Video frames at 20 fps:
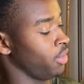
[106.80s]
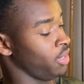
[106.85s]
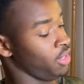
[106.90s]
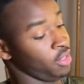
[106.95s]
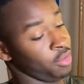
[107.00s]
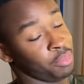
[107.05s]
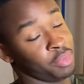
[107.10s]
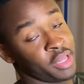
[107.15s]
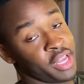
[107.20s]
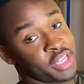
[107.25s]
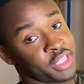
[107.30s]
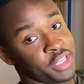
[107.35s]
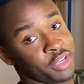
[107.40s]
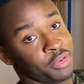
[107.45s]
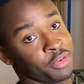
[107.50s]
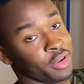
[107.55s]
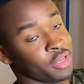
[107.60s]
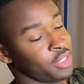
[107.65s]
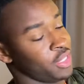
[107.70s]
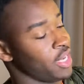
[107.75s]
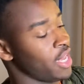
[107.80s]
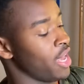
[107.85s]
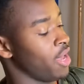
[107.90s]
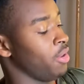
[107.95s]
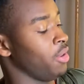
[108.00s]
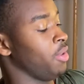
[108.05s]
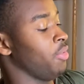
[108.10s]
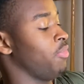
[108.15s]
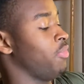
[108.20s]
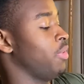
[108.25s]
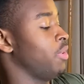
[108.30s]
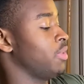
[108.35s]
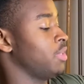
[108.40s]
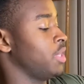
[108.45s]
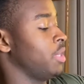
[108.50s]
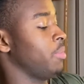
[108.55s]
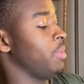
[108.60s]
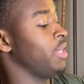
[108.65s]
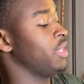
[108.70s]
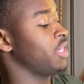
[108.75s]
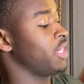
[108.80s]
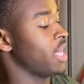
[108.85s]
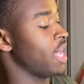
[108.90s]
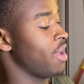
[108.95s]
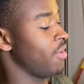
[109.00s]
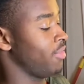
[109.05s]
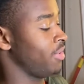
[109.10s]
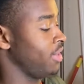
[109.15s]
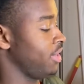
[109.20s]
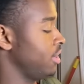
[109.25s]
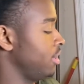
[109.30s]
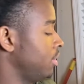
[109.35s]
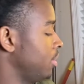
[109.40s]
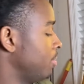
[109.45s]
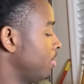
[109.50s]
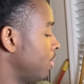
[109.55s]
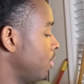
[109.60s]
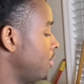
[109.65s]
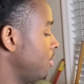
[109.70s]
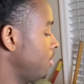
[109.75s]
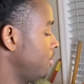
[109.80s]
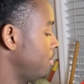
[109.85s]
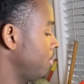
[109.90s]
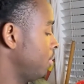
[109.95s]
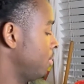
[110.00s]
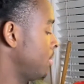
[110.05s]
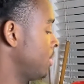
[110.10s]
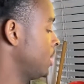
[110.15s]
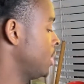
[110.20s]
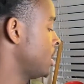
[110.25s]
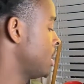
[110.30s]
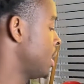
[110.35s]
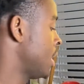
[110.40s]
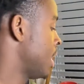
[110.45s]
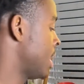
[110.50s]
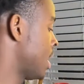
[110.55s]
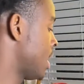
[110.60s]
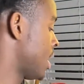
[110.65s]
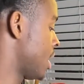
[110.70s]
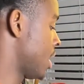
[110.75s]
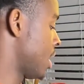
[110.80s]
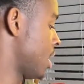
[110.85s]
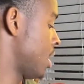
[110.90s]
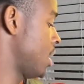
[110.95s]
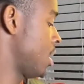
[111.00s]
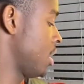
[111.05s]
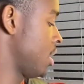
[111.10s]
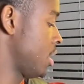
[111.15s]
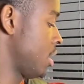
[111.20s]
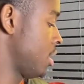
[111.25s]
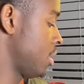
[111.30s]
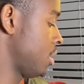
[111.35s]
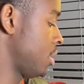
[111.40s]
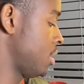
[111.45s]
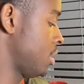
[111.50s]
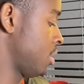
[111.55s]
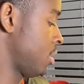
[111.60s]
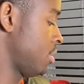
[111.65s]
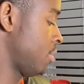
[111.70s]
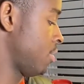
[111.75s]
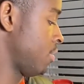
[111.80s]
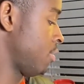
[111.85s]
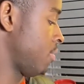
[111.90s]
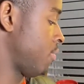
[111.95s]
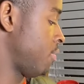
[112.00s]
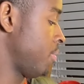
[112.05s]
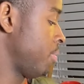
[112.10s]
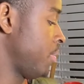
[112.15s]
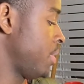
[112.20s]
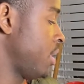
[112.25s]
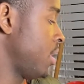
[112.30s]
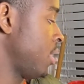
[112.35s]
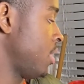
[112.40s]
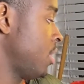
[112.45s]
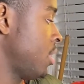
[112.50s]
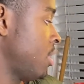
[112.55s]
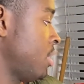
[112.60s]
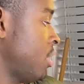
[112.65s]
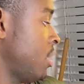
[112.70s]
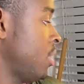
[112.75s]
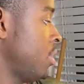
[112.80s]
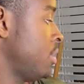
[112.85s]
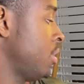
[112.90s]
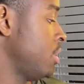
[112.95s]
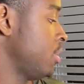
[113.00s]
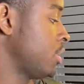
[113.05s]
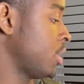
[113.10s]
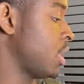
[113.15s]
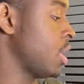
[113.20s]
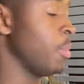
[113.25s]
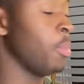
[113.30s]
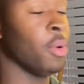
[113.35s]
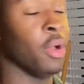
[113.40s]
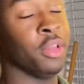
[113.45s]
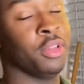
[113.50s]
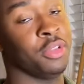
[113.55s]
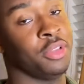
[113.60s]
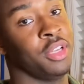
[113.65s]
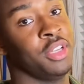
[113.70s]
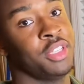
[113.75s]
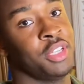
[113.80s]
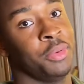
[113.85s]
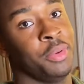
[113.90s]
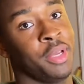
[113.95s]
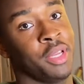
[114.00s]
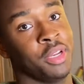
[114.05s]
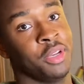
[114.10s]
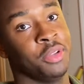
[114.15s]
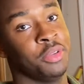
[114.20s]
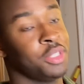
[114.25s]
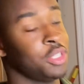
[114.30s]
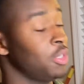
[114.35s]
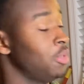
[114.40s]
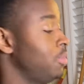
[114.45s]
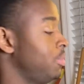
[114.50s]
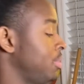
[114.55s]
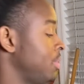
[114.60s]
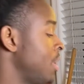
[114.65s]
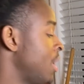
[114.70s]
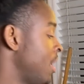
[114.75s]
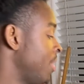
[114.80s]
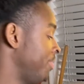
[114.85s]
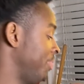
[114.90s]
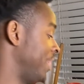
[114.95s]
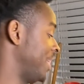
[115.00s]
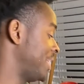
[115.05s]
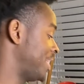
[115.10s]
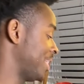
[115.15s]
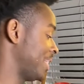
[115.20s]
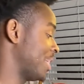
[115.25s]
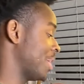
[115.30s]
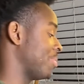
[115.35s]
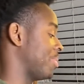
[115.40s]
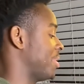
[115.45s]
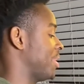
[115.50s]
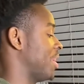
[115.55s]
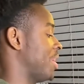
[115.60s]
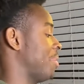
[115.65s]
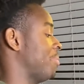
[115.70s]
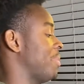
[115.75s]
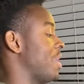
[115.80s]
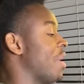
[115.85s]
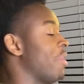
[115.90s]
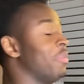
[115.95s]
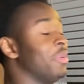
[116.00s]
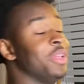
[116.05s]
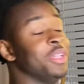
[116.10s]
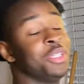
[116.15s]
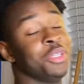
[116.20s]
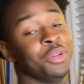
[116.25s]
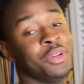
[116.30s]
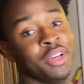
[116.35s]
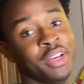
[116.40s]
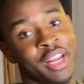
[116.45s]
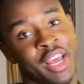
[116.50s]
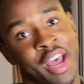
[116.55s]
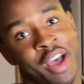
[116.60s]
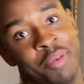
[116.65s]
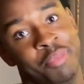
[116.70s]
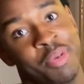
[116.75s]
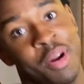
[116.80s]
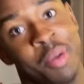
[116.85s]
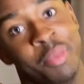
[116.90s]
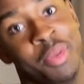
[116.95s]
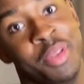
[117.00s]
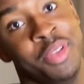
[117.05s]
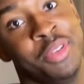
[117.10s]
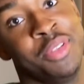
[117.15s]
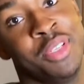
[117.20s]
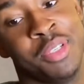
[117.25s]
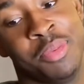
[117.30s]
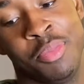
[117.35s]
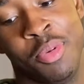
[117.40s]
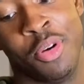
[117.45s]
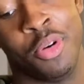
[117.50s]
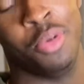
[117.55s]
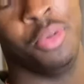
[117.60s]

the plastic runs down and fills up each cavity of the mold. And from there, there's a couple other things that we can do too. This is something I'm not really too good at. I probably use this mold